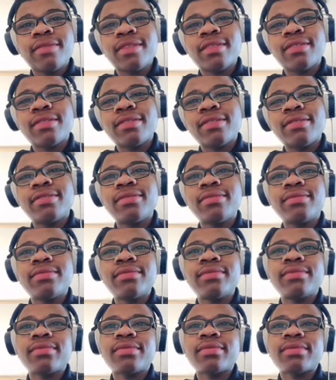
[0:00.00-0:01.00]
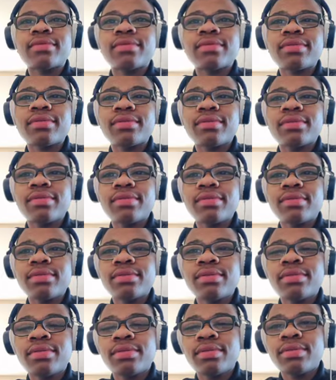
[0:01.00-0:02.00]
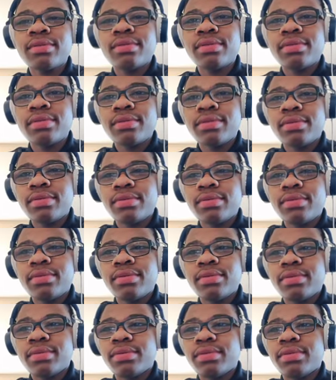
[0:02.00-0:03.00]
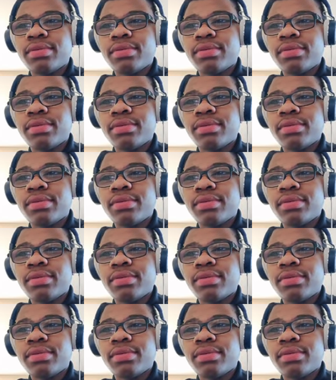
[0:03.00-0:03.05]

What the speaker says: No words are spoken by the person on screen.